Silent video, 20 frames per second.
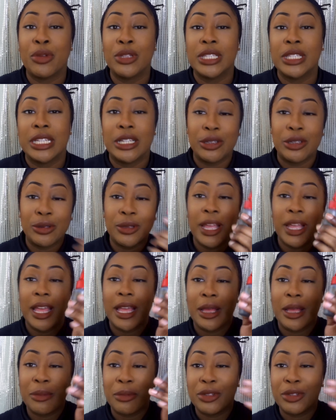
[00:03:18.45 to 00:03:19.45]
bonding glue,
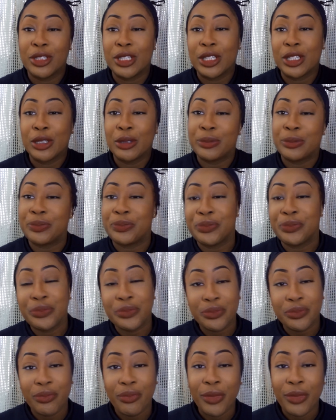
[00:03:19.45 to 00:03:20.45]
hair bonding
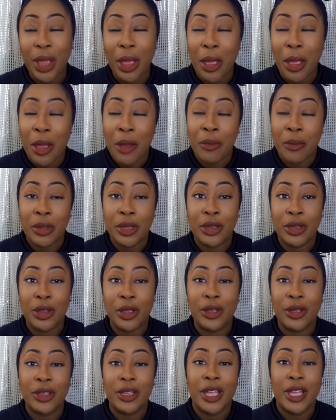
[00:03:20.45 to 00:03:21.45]
glue, you
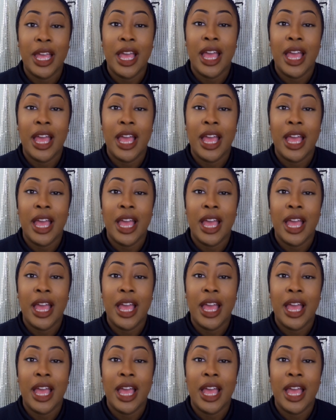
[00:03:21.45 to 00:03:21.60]
know.